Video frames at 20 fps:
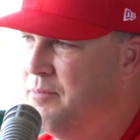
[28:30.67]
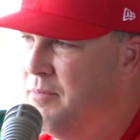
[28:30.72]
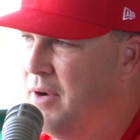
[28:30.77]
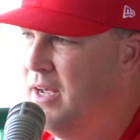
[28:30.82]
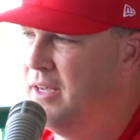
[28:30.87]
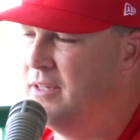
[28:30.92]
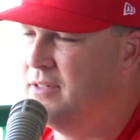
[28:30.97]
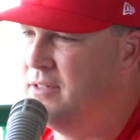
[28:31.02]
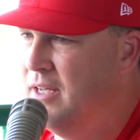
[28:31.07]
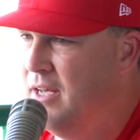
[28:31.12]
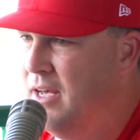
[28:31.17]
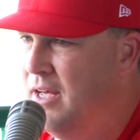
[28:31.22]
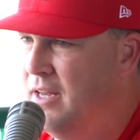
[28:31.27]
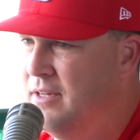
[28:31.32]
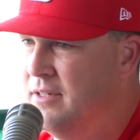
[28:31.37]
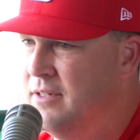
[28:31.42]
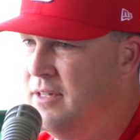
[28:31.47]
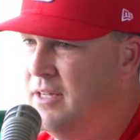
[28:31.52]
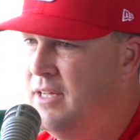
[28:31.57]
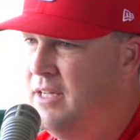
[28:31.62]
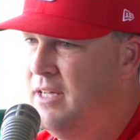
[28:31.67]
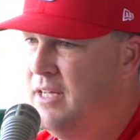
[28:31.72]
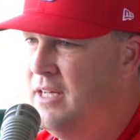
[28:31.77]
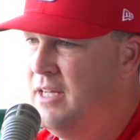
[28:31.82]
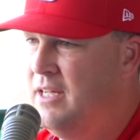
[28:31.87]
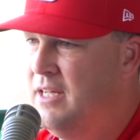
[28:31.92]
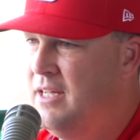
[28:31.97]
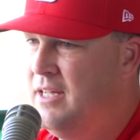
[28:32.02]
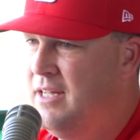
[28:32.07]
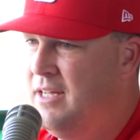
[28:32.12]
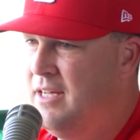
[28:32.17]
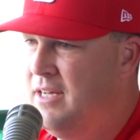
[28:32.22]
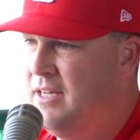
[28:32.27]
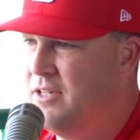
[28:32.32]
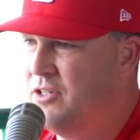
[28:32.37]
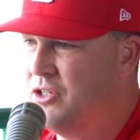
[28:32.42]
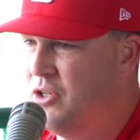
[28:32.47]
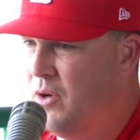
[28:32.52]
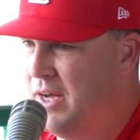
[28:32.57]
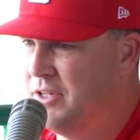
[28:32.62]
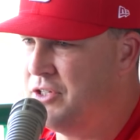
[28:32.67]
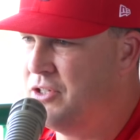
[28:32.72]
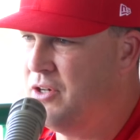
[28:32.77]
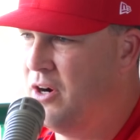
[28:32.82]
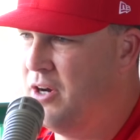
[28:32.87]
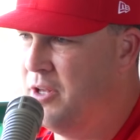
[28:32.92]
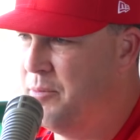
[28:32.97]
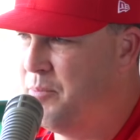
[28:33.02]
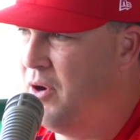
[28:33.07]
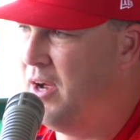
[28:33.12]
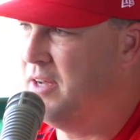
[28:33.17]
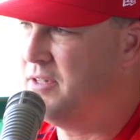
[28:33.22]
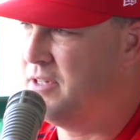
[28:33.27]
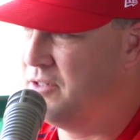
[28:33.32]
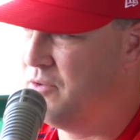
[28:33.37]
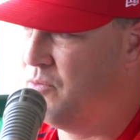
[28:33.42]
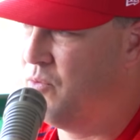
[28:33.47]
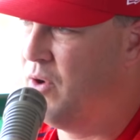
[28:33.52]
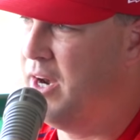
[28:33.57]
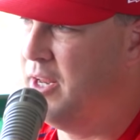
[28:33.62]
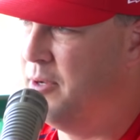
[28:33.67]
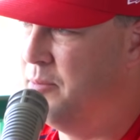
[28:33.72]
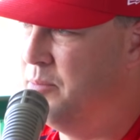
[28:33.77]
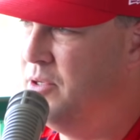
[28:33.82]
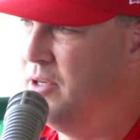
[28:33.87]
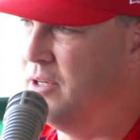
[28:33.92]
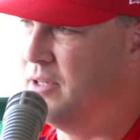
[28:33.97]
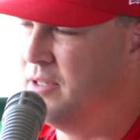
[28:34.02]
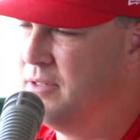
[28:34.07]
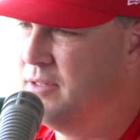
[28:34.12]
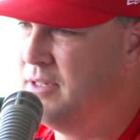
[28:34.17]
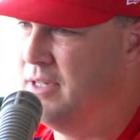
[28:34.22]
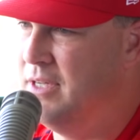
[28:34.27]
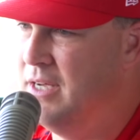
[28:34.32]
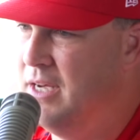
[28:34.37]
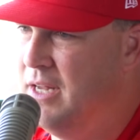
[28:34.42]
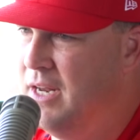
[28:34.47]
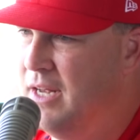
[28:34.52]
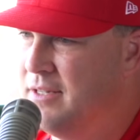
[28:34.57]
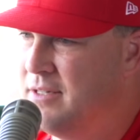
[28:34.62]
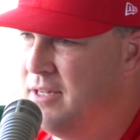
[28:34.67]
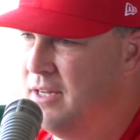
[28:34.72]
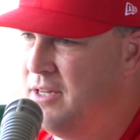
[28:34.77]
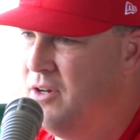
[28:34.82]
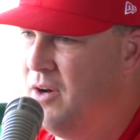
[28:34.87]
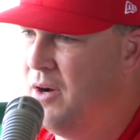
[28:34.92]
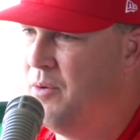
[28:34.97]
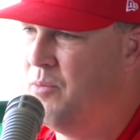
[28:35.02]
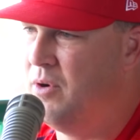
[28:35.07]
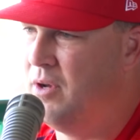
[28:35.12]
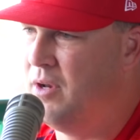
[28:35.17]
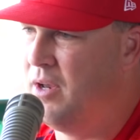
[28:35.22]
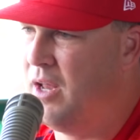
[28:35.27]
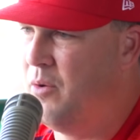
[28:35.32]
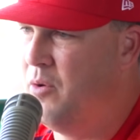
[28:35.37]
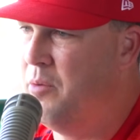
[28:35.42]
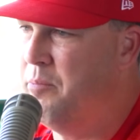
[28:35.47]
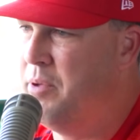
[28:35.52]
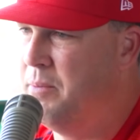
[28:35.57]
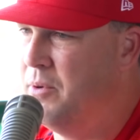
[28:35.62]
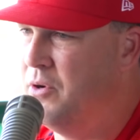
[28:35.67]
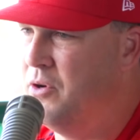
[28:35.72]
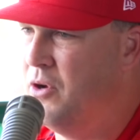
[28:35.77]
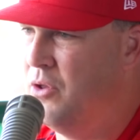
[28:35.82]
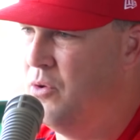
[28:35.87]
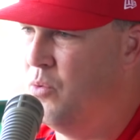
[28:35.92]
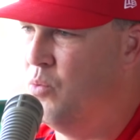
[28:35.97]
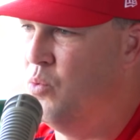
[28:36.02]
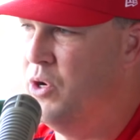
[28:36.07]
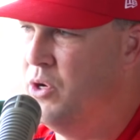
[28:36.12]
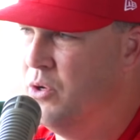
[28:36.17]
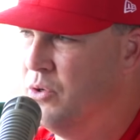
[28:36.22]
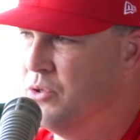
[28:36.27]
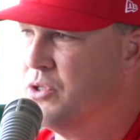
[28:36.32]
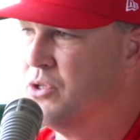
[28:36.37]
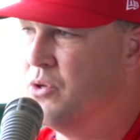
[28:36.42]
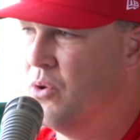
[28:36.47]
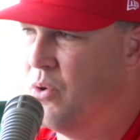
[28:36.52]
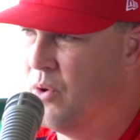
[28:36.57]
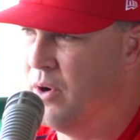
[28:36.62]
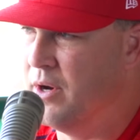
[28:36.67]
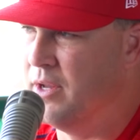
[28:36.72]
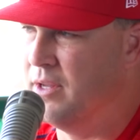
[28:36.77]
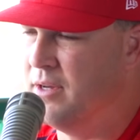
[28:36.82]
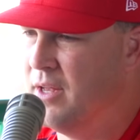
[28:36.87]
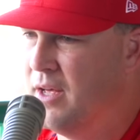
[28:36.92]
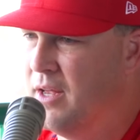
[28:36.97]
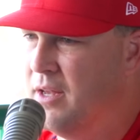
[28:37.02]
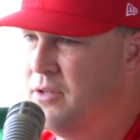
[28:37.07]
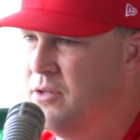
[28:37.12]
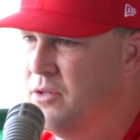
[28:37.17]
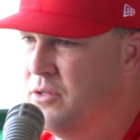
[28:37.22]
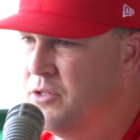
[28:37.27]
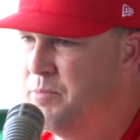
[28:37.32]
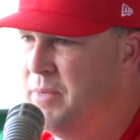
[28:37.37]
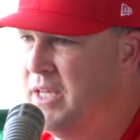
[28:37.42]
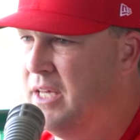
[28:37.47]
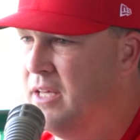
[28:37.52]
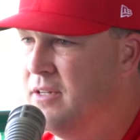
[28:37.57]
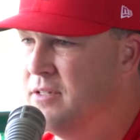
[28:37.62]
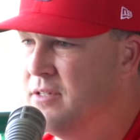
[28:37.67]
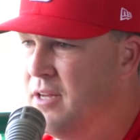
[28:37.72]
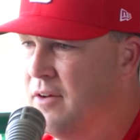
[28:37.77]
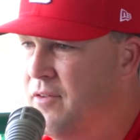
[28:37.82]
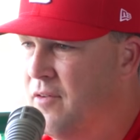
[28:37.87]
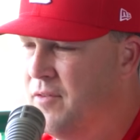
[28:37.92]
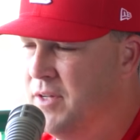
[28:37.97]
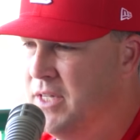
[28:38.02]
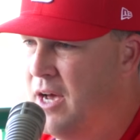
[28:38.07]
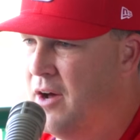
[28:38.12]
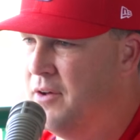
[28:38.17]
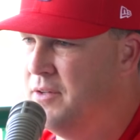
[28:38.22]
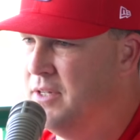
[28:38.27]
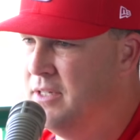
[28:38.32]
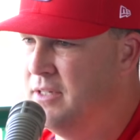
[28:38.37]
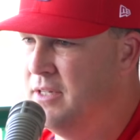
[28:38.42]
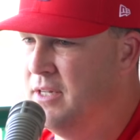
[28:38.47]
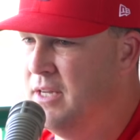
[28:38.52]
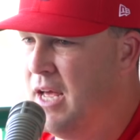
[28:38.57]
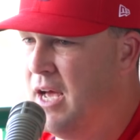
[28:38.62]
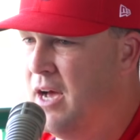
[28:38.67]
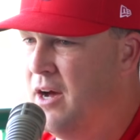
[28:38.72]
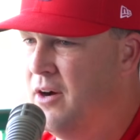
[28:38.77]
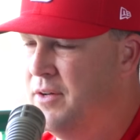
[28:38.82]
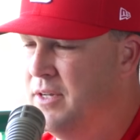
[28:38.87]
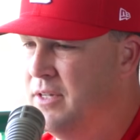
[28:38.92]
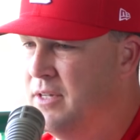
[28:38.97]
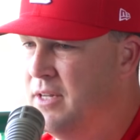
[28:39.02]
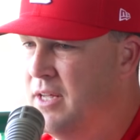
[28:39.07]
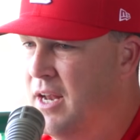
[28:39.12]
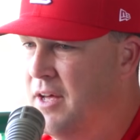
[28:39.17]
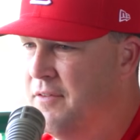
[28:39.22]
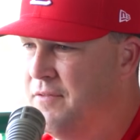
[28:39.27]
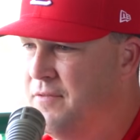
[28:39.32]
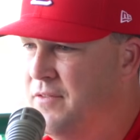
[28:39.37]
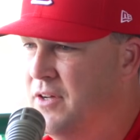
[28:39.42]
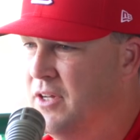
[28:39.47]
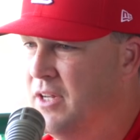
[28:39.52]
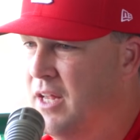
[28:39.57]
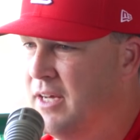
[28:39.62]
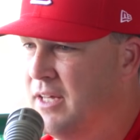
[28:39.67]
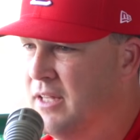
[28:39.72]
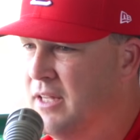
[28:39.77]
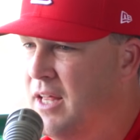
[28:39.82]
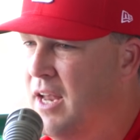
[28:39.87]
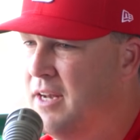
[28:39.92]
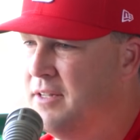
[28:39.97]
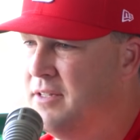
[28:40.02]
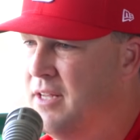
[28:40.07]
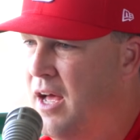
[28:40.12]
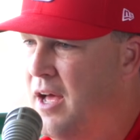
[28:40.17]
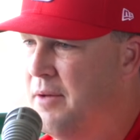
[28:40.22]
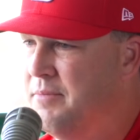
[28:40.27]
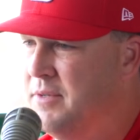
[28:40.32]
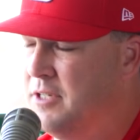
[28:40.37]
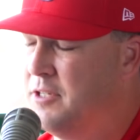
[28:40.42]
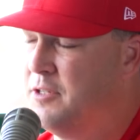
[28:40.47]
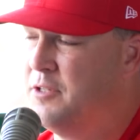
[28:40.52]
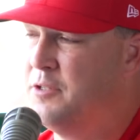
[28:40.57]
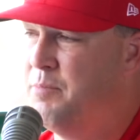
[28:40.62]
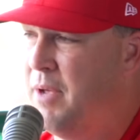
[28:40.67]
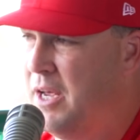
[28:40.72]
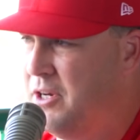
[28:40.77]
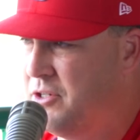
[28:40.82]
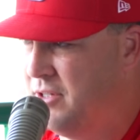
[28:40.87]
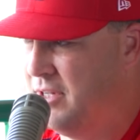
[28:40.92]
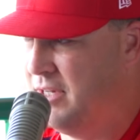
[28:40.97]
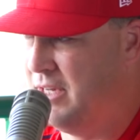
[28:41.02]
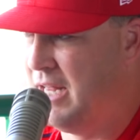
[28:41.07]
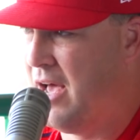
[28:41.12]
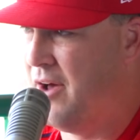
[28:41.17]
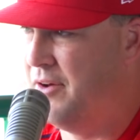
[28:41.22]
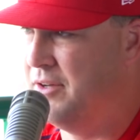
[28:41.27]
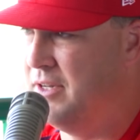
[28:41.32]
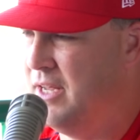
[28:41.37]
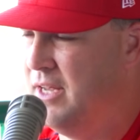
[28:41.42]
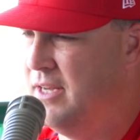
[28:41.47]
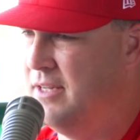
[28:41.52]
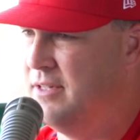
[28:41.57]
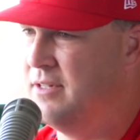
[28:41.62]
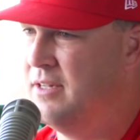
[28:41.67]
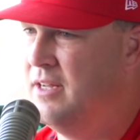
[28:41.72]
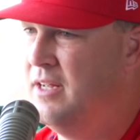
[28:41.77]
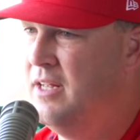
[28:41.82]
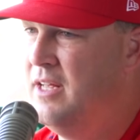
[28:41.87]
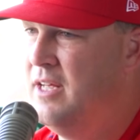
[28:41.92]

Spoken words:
Mike said, and so I started the process of writing a book, and I said, you know, I want people to know the real story, and I'll do speaking stuff every now and then and I feel like a lot of times, especially nowadays,